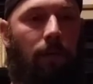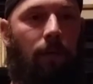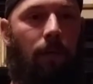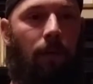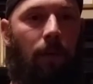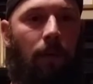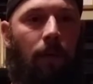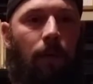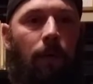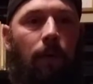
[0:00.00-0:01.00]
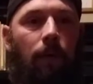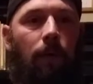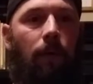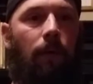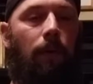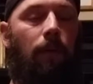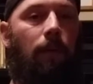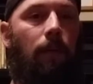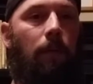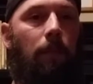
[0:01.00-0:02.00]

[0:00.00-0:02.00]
No one is speaking in this clip.